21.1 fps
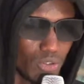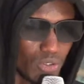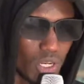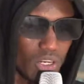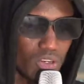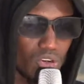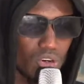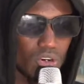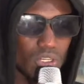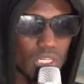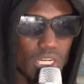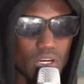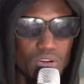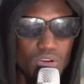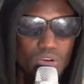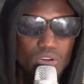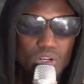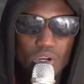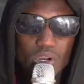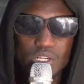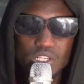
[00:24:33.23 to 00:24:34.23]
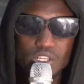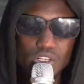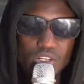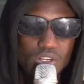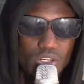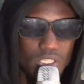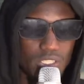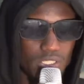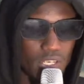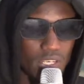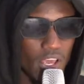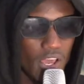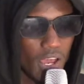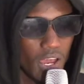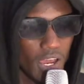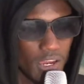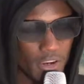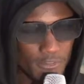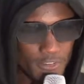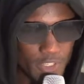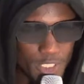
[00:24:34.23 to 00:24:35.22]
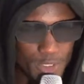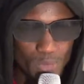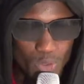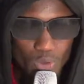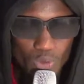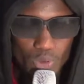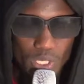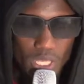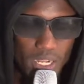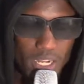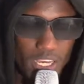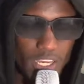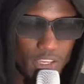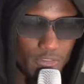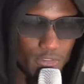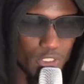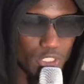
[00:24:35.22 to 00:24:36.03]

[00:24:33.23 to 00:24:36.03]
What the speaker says: You can go down on our socials, Facebook we are live,